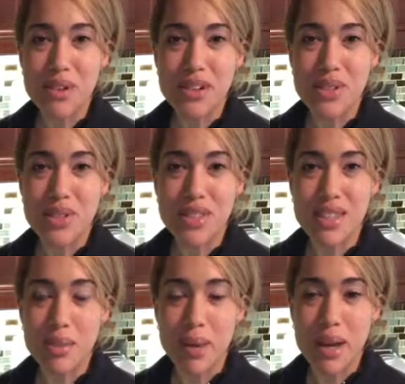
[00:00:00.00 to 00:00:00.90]
you're
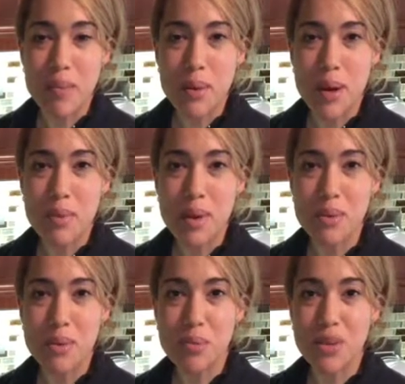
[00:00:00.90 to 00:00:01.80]
interested in my upcoming
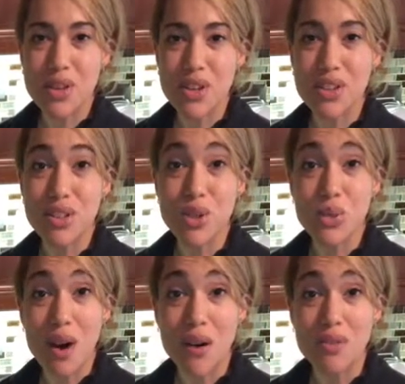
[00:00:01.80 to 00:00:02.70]
group. We start the
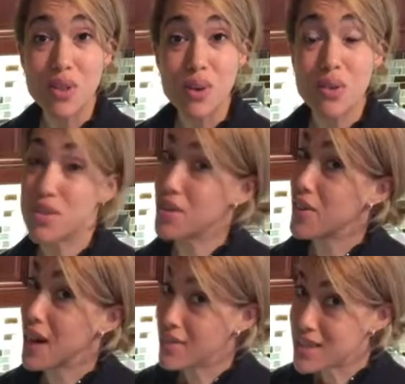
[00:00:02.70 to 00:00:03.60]
12th, so you still
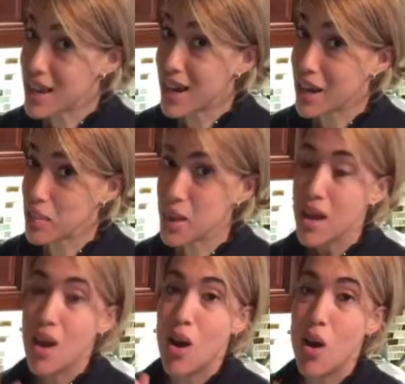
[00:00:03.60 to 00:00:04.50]
have time.
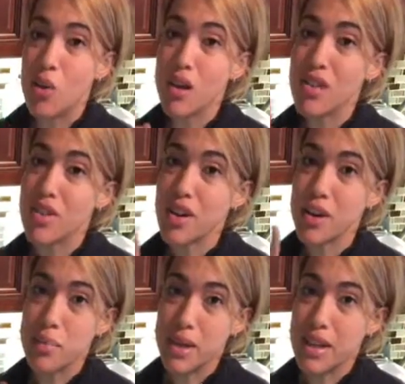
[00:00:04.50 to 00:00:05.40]
Only if you're
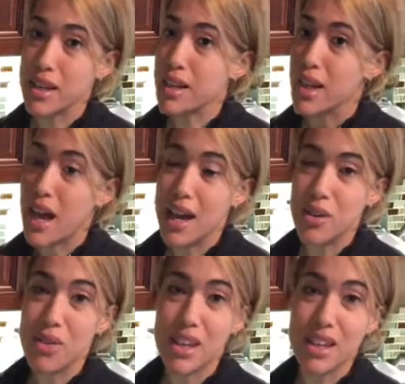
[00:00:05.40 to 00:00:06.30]
committed. I
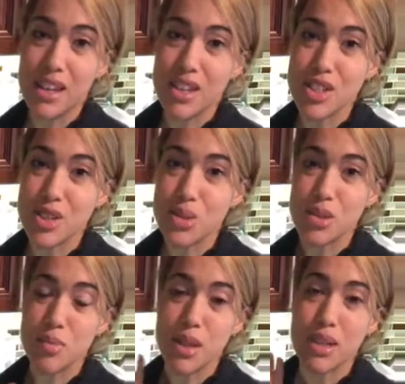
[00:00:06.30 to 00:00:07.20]
don't need the
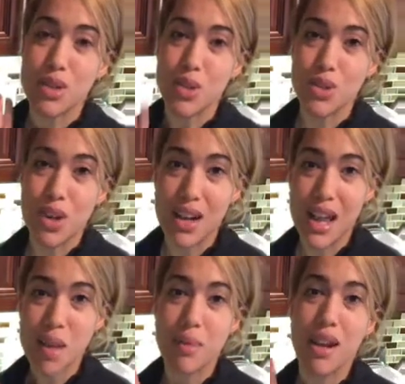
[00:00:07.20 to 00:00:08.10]
excuses, because those are
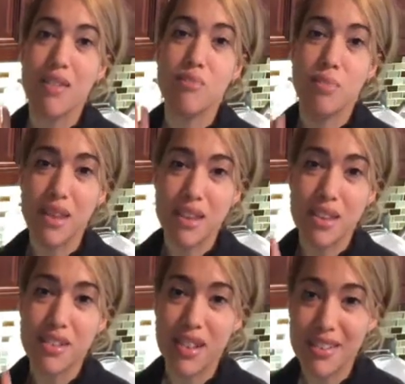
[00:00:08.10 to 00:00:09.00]
lame, and I've been
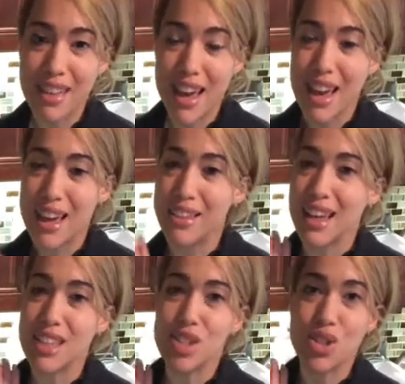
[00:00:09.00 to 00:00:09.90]
there, done that, and
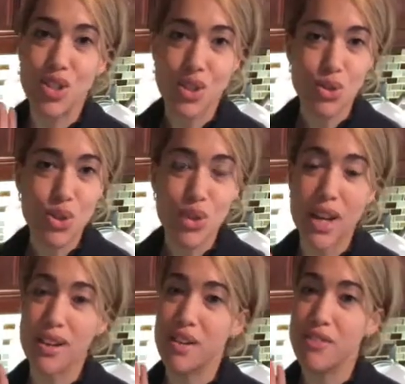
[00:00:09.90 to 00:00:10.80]
that's just you
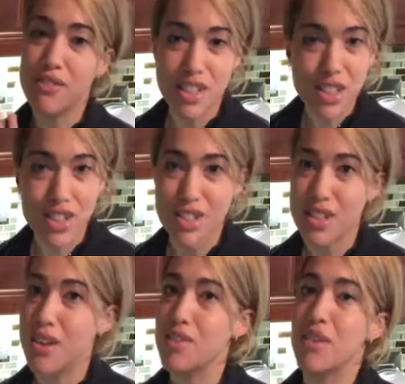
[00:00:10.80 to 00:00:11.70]
trying to convince
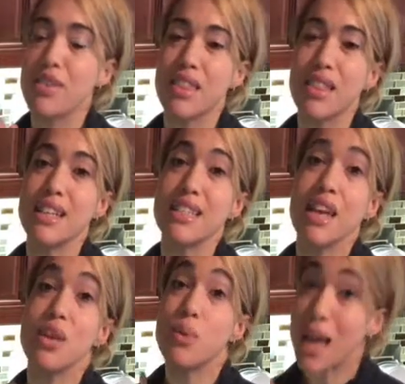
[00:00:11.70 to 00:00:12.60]
yourself of the things
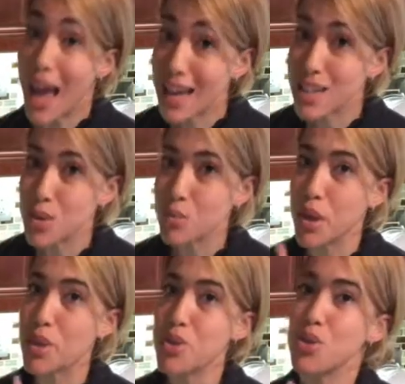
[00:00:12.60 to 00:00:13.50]
that you can do,
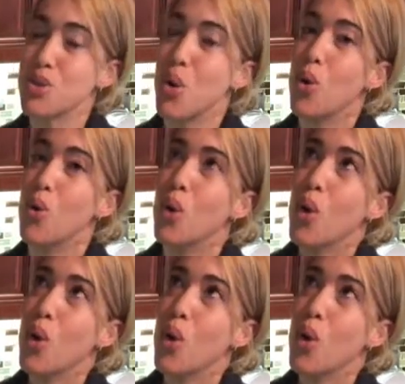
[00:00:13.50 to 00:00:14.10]
but you just don't